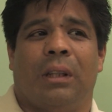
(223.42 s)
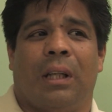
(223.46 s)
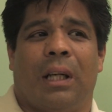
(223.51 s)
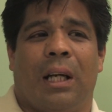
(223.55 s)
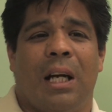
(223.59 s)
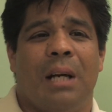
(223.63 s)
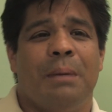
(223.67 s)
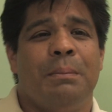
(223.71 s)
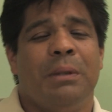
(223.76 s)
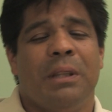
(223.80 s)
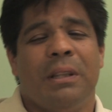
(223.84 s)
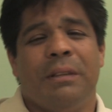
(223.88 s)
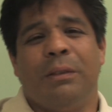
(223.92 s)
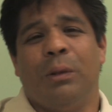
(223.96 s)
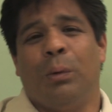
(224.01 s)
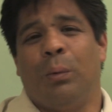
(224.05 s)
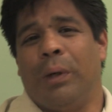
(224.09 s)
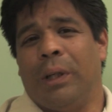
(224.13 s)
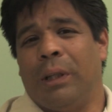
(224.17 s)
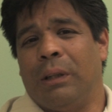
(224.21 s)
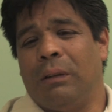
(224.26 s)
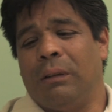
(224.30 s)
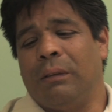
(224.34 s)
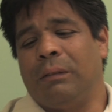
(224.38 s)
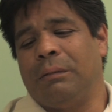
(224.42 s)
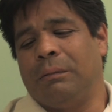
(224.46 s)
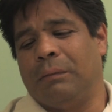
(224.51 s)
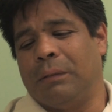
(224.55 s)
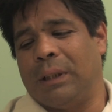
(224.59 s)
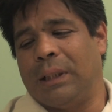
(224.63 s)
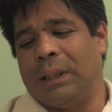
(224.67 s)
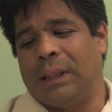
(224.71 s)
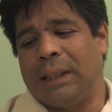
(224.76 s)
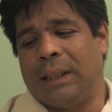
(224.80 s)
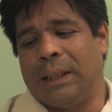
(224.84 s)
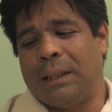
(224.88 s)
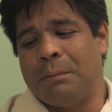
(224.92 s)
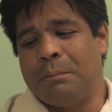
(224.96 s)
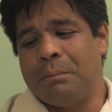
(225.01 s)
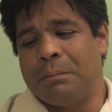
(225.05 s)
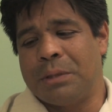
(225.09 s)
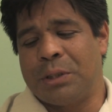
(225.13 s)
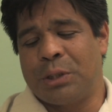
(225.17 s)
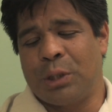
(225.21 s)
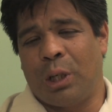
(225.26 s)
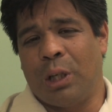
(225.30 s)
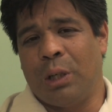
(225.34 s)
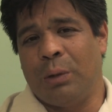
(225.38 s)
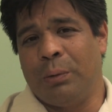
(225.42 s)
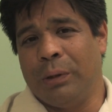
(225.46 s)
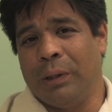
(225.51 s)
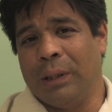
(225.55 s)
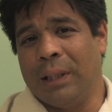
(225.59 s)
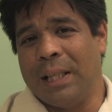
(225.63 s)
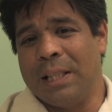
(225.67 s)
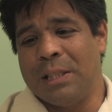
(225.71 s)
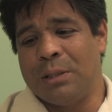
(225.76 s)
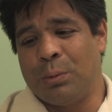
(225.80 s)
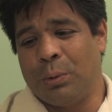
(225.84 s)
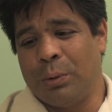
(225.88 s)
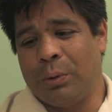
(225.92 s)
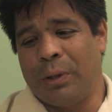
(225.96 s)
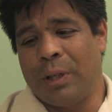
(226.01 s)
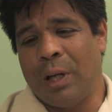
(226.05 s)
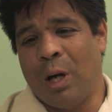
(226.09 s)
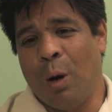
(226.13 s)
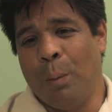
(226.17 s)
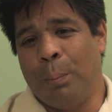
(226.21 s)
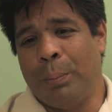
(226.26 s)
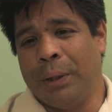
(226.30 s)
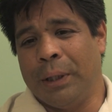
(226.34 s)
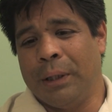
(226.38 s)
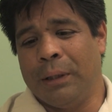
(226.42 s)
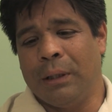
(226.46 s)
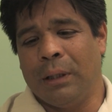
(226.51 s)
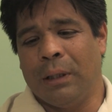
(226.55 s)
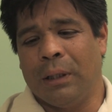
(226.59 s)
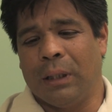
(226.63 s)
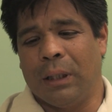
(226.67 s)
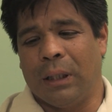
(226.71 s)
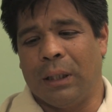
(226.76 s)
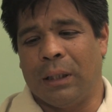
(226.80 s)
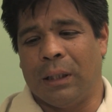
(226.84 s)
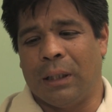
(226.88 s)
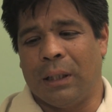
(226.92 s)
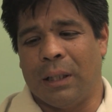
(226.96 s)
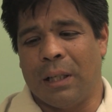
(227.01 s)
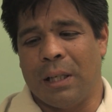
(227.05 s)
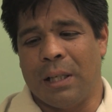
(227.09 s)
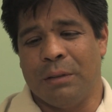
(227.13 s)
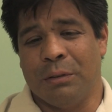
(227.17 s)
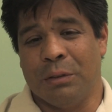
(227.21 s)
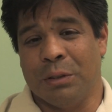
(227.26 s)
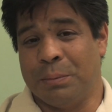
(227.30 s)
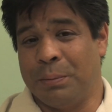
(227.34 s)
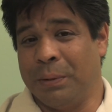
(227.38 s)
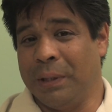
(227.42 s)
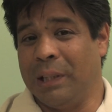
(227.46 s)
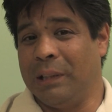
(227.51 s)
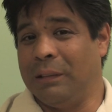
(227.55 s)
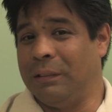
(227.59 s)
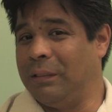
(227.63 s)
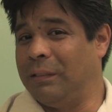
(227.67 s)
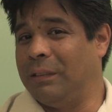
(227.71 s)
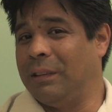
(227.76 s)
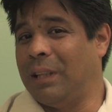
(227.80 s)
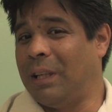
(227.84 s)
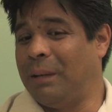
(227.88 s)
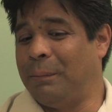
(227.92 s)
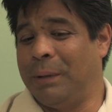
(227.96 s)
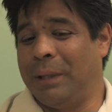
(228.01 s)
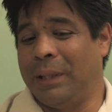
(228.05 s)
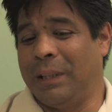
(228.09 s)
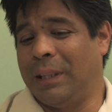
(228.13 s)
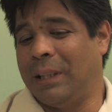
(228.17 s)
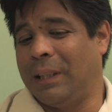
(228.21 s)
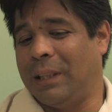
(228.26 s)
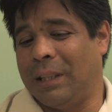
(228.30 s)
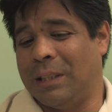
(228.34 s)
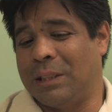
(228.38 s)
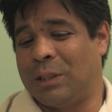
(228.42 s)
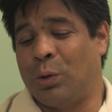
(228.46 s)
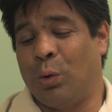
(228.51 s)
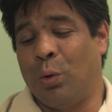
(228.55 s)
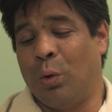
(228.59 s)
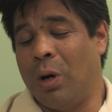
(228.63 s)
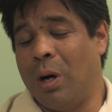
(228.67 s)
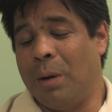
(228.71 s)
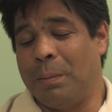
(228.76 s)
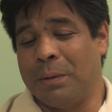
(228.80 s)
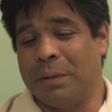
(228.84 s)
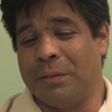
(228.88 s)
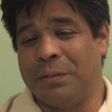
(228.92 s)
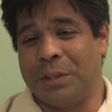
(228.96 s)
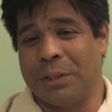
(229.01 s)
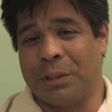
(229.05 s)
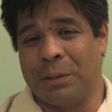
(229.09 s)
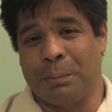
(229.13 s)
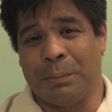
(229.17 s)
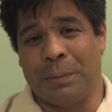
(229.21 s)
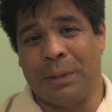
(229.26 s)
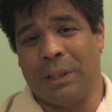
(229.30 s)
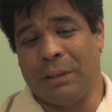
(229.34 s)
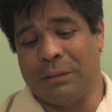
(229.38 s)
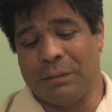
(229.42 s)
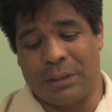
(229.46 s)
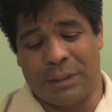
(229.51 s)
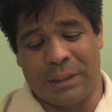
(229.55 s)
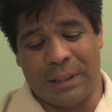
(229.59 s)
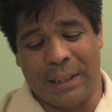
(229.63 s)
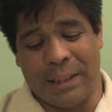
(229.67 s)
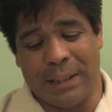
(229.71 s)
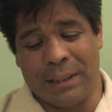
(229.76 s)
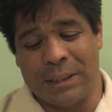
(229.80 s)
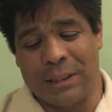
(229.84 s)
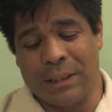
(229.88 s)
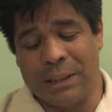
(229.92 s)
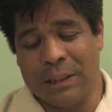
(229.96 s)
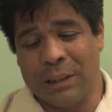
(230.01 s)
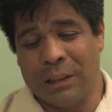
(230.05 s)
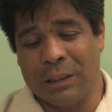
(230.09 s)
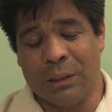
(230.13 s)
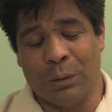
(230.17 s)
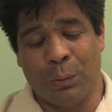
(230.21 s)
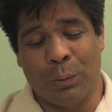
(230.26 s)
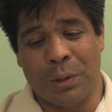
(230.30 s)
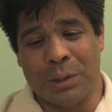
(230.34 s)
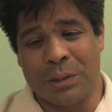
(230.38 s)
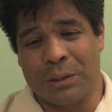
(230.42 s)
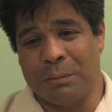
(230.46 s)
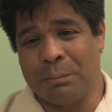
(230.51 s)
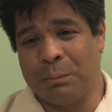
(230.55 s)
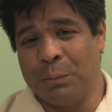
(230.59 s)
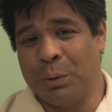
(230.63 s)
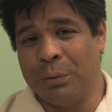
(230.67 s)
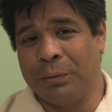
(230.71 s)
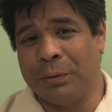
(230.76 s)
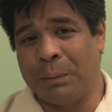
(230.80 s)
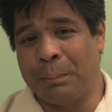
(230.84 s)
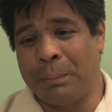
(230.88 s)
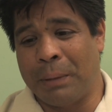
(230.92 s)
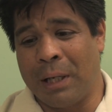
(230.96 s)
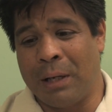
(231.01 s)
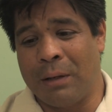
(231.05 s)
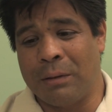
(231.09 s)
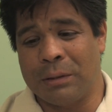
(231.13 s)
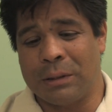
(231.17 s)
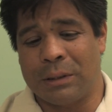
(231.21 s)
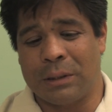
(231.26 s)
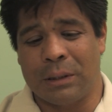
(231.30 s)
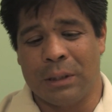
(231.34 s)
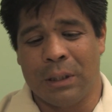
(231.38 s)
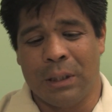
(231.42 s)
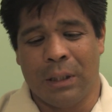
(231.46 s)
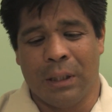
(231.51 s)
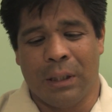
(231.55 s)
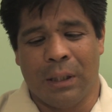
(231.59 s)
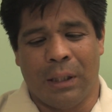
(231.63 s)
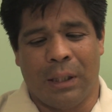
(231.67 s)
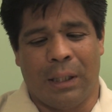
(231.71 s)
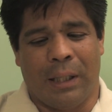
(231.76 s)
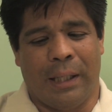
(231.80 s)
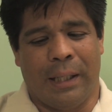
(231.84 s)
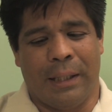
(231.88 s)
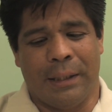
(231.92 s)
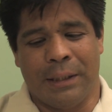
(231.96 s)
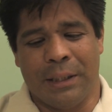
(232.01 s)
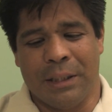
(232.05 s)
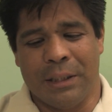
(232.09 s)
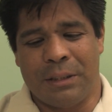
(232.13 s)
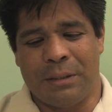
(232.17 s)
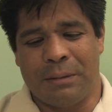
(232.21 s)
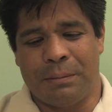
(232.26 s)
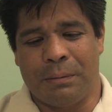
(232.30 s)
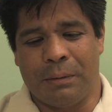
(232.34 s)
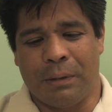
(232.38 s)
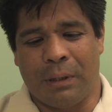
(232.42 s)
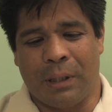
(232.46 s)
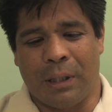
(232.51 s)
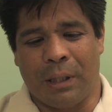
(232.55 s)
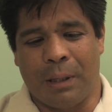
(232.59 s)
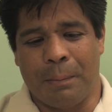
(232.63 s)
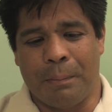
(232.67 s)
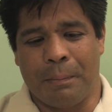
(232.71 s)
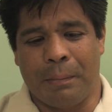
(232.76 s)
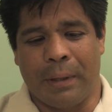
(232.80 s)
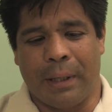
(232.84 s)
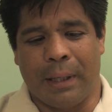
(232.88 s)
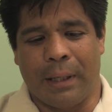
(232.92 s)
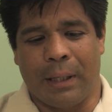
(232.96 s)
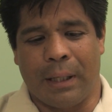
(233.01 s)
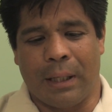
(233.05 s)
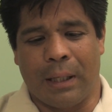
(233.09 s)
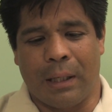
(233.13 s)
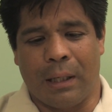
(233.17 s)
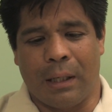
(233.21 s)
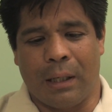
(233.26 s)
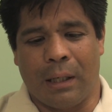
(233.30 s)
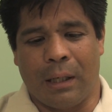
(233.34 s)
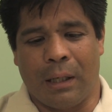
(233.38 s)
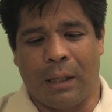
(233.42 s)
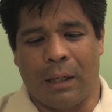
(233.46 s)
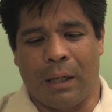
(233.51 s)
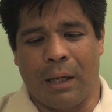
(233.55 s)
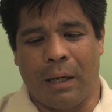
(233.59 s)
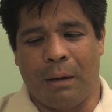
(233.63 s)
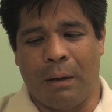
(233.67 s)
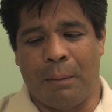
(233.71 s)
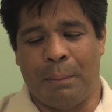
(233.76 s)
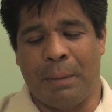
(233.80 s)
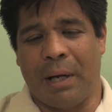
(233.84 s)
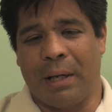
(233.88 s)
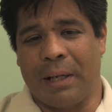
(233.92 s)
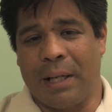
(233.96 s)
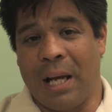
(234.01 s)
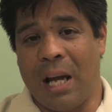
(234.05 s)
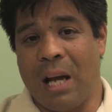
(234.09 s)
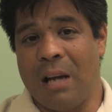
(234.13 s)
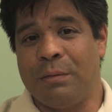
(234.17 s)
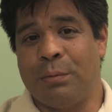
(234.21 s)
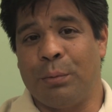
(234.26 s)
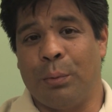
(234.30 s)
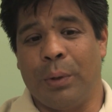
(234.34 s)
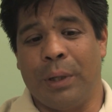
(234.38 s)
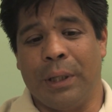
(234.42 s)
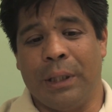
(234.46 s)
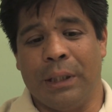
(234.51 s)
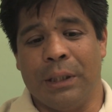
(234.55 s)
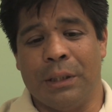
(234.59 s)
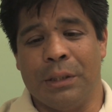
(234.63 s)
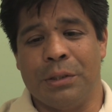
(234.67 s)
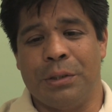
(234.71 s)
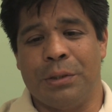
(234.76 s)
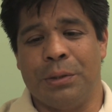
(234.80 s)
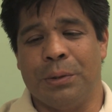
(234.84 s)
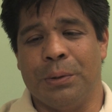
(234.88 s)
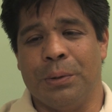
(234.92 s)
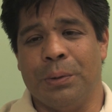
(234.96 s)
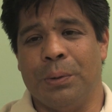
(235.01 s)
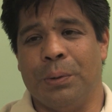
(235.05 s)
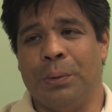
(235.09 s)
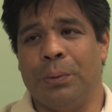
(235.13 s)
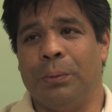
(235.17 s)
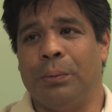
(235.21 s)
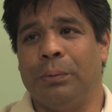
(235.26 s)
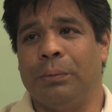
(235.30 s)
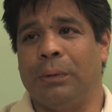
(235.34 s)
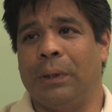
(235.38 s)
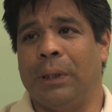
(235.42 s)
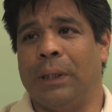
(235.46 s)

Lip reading: I believe the whale started to realize we were helping. It was being, as cooperative as you can be. It was staying still. It wasn't moving about. At this, about halfway into